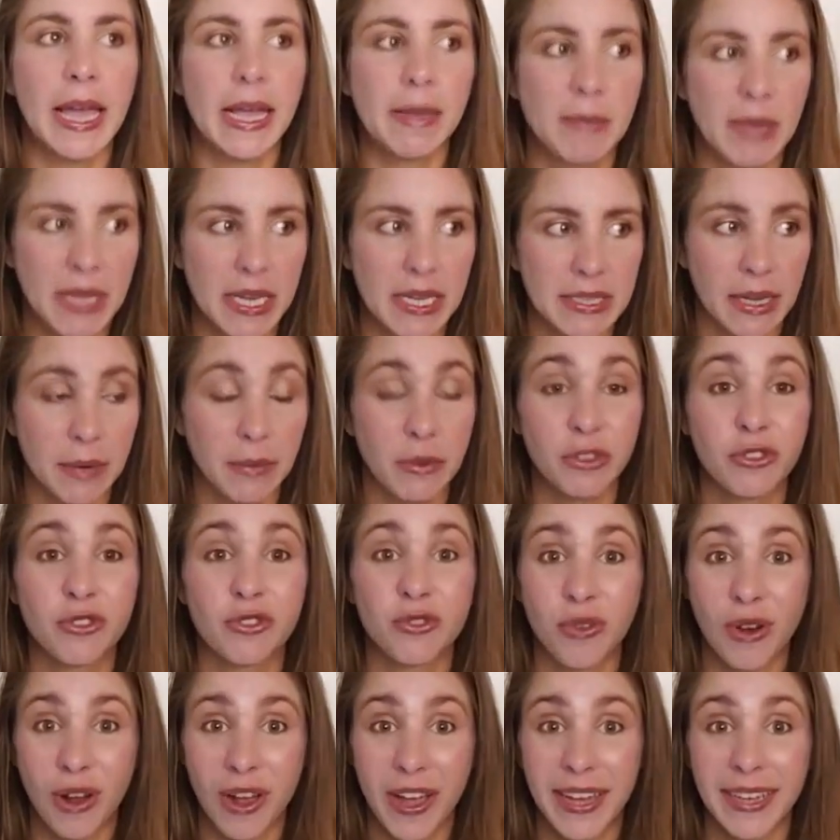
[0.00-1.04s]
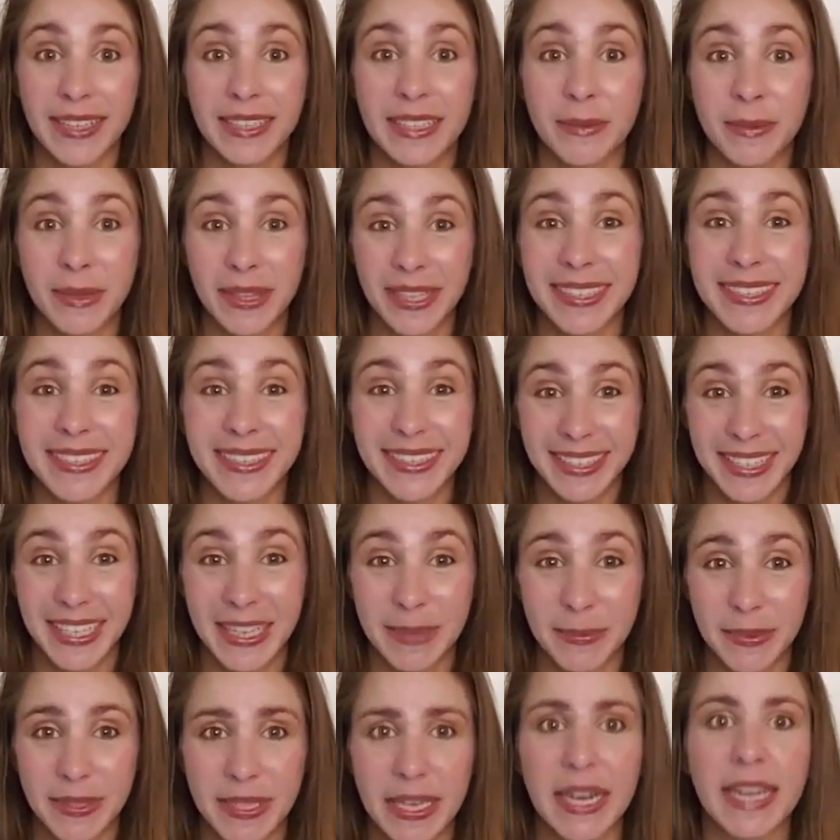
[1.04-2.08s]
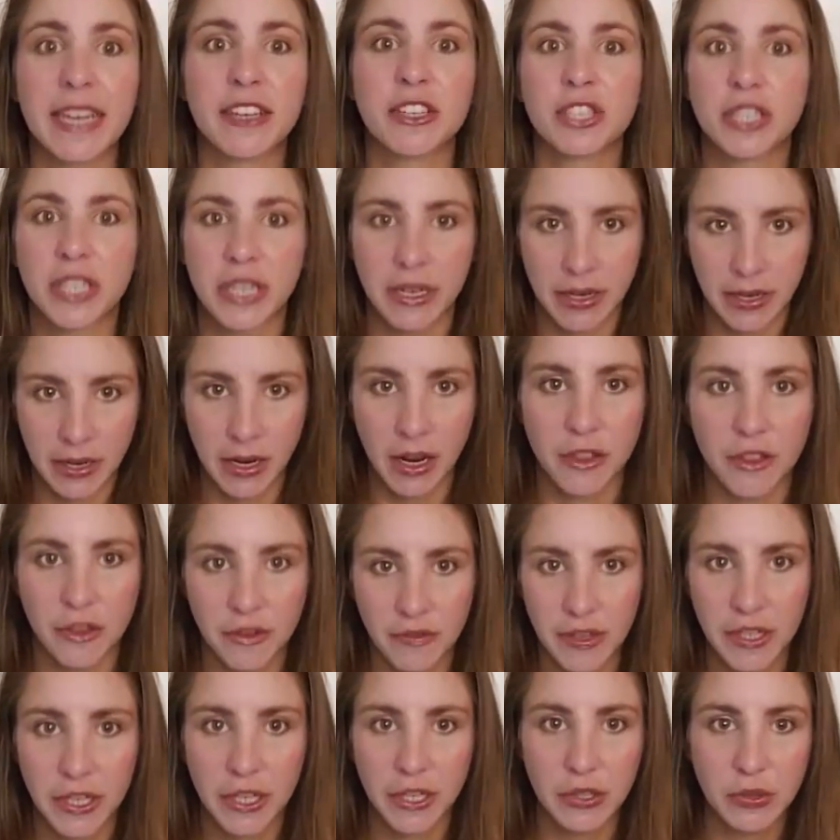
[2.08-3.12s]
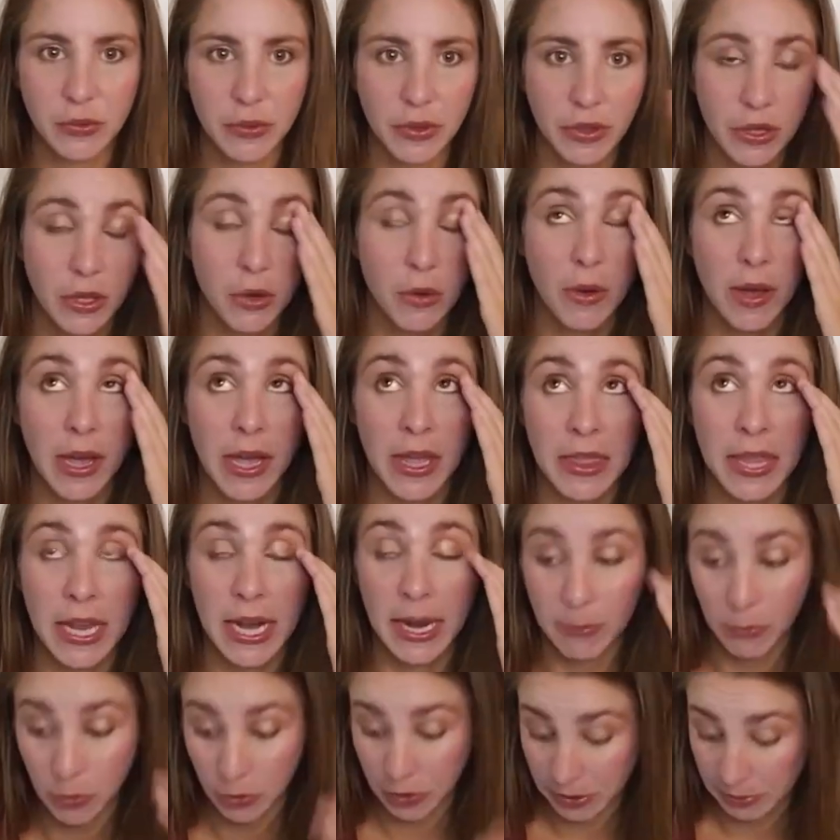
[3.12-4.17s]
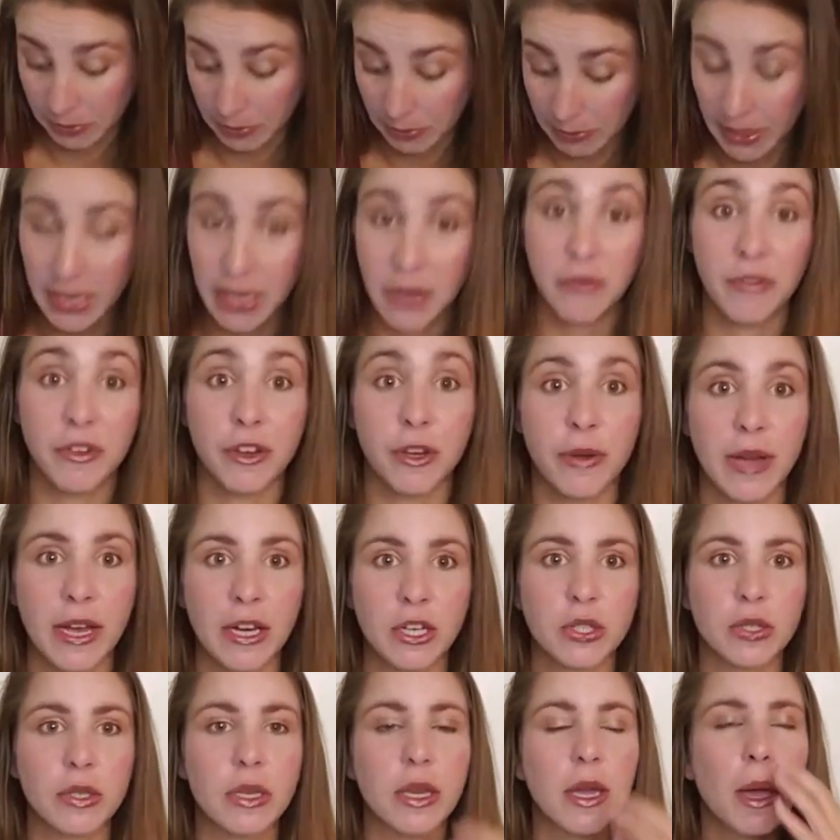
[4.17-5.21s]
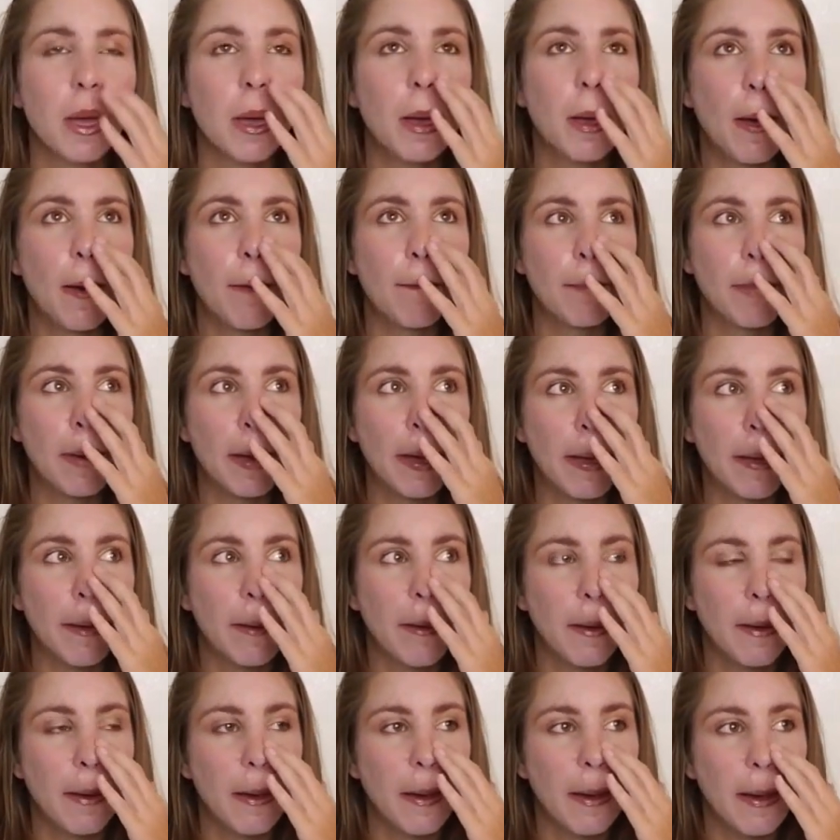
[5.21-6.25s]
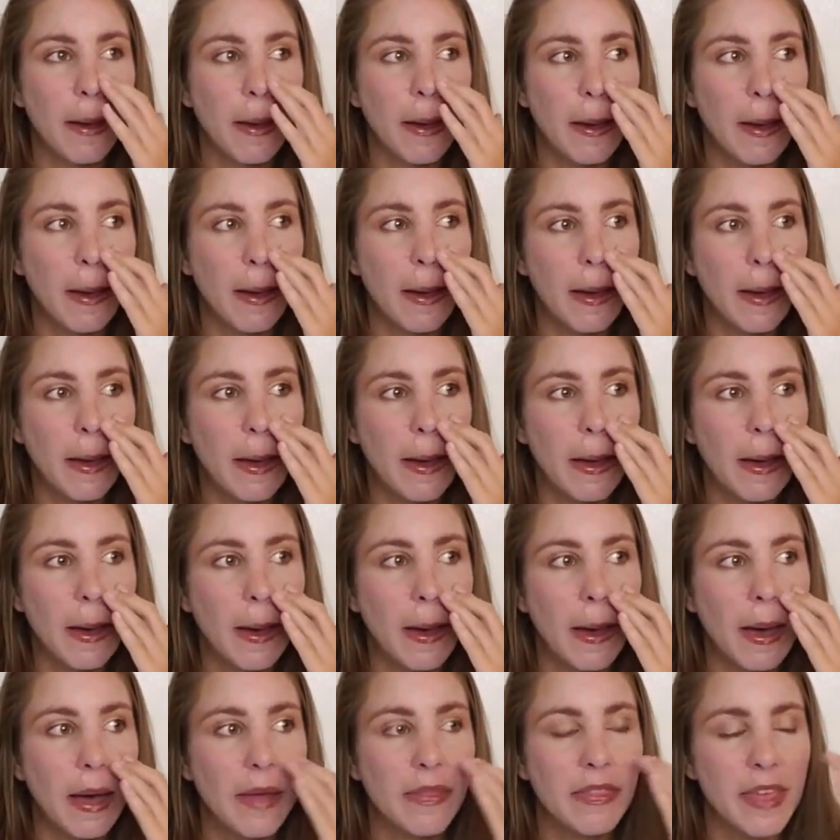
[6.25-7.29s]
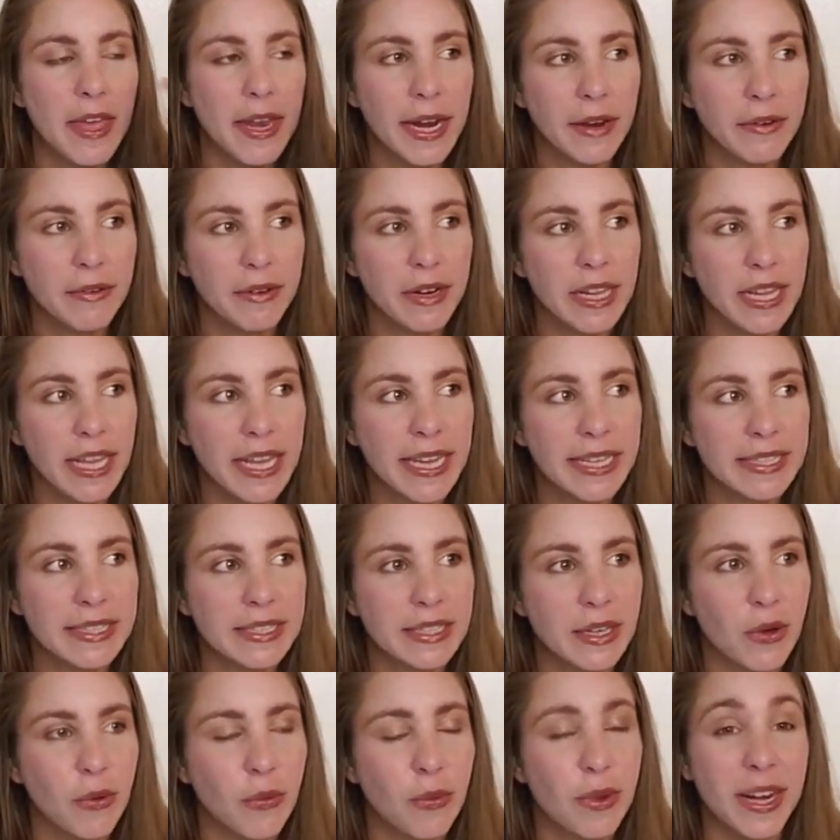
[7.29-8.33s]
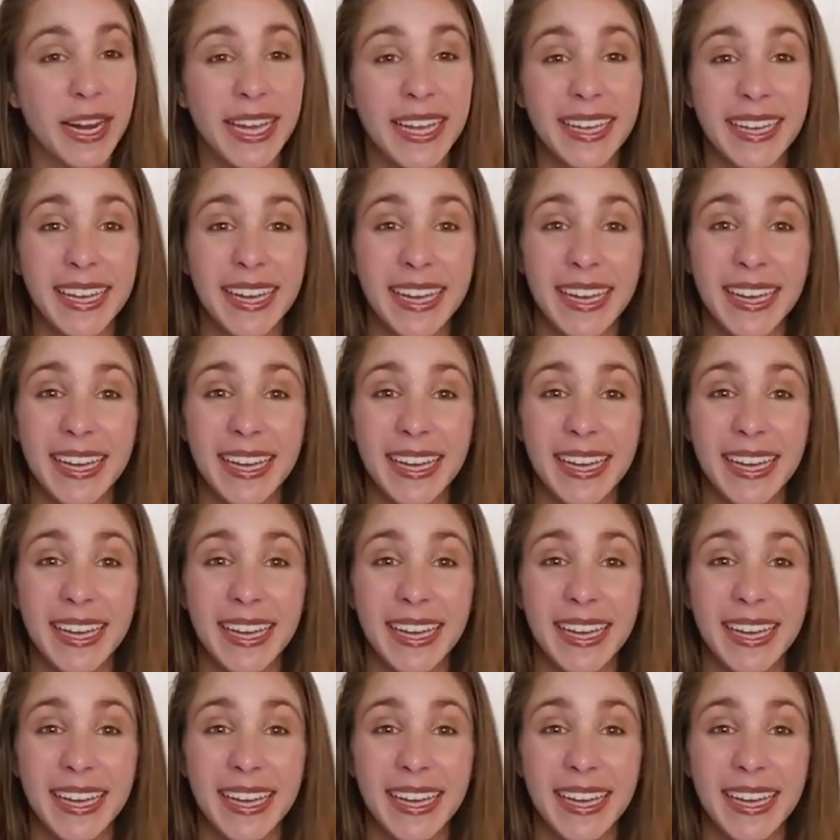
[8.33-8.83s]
because I was trying some of these tips that I share in other videos with you and that I'm going to be making for you actually. But then I realized when I